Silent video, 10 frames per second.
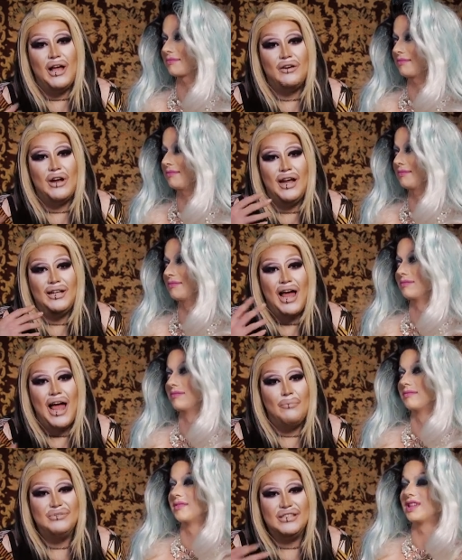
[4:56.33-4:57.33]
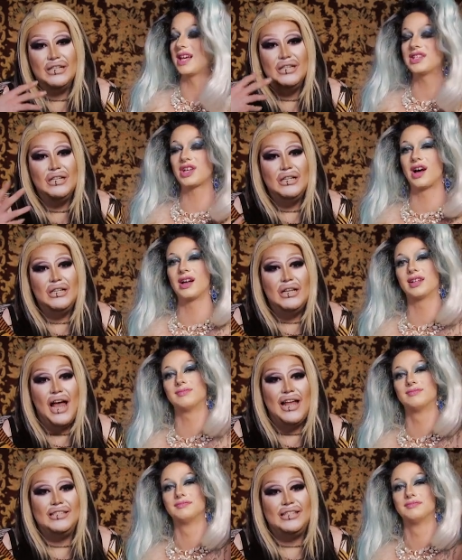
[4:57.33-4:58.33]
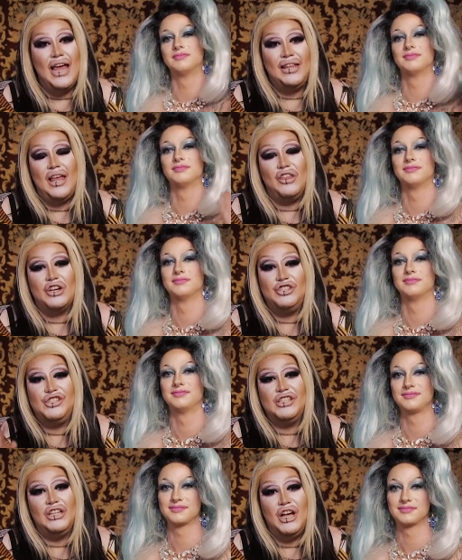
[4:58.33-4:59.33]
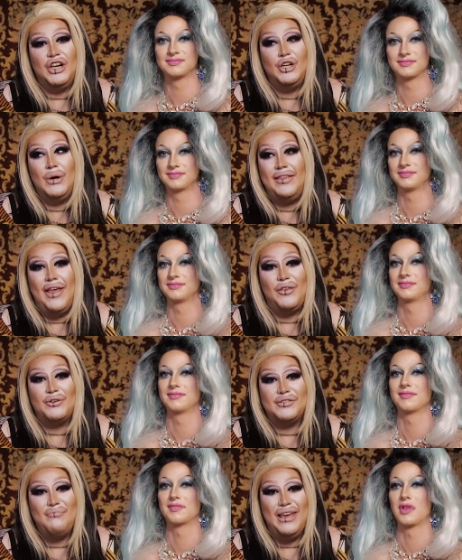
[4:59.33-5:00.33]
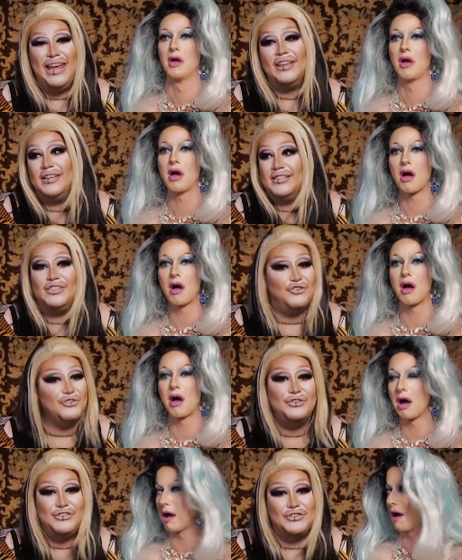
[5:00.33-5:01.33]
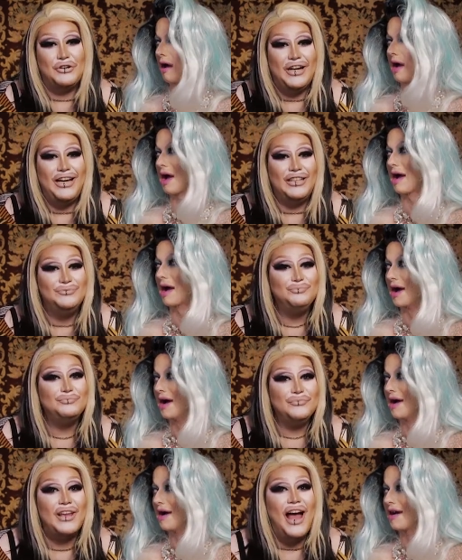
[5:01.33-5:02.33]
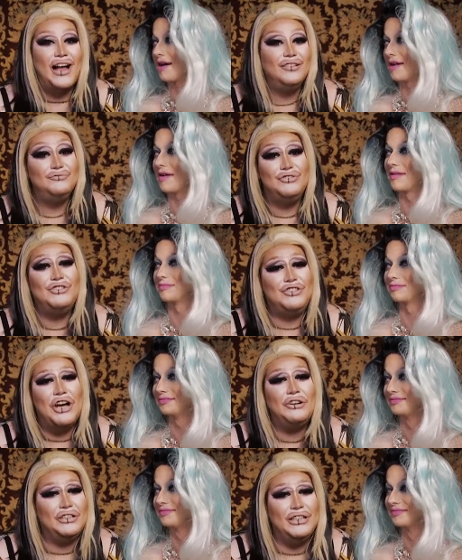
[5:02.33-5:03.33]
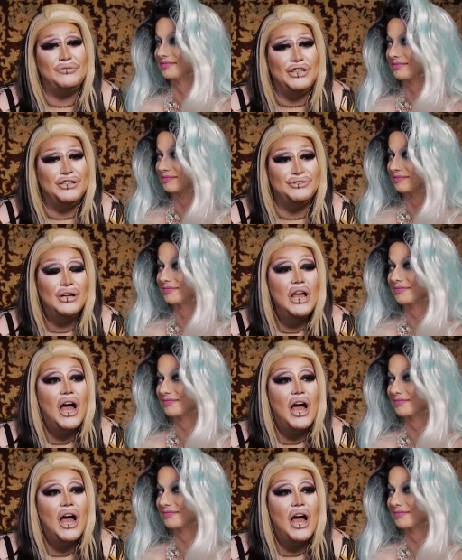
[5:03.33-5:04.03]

Speaker 1: while I ran laps. That's hot. And saying that there's slow and then there's me. This is oh. a true story. Yeah totally rude.